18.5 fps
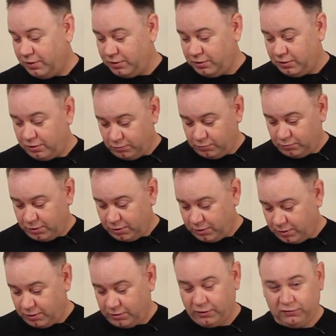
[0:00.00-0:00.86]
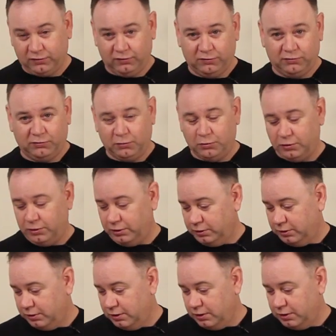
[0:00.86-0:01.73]
are or what all this is for.
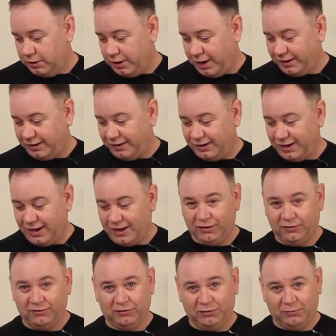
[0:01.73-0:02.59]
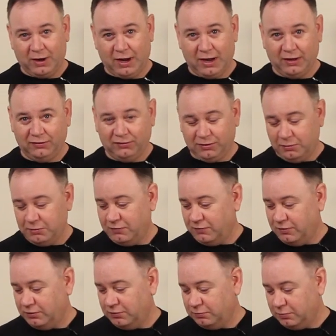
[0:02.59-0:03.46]
I can kind of surmise some
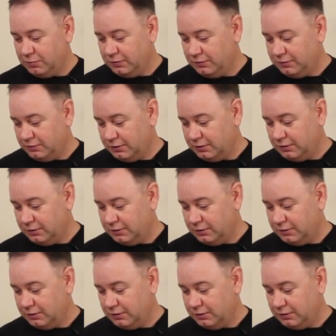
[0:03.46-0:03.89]
of it, but